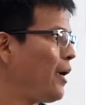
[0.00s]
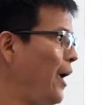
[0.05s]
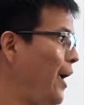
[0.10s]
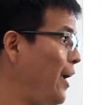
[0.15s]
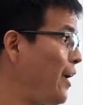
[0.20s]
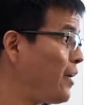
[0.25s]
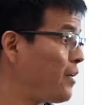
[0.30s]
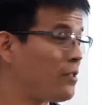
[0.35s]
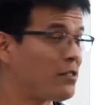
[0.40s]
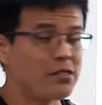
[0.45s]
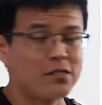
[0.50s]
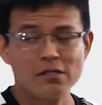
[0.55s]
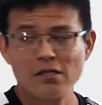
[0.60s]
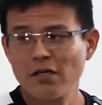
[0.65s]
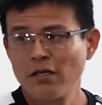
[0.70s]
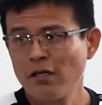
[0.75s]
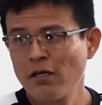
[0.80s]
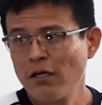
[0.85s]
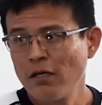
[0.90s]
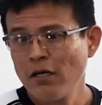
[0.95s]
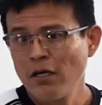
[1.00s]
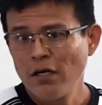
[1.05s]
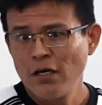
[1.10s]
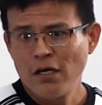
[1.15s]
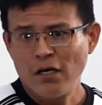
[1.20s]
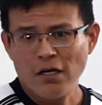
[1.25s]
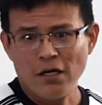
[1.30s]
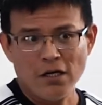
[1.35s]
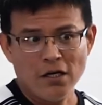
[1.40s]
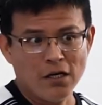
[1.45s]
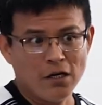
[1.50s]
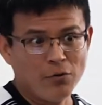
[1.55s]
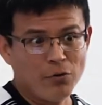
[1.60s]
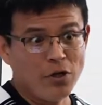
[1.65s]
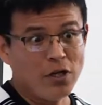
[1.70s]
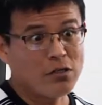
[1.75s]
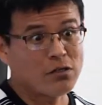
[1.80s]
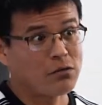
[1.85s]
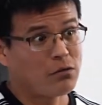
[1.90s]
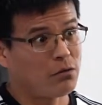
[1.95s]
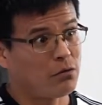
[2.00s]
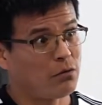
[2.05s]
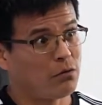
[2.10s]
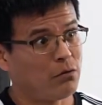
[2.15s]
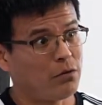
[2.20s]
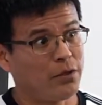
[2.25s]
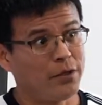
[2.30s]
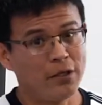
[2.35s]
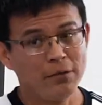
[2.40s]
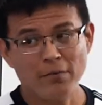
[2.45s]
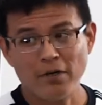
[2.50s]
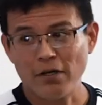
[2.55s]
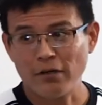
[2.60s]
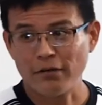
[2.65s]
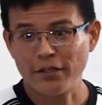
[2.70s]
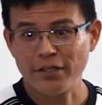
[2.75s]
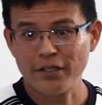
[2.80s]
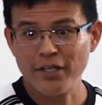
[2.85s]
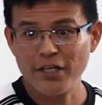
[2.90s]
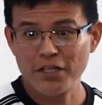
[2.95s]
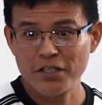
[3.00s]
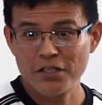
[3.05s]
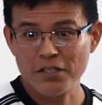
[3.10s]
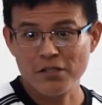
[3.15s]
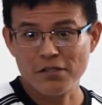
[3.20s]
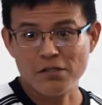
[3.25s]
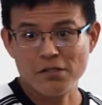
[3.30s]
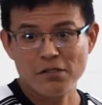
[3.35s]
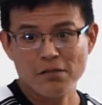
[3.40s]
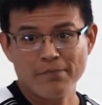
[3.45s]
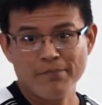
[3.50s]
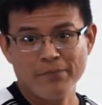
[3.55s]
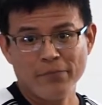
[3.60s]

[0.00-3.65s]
AIDS. Uh, we also learned about addictions.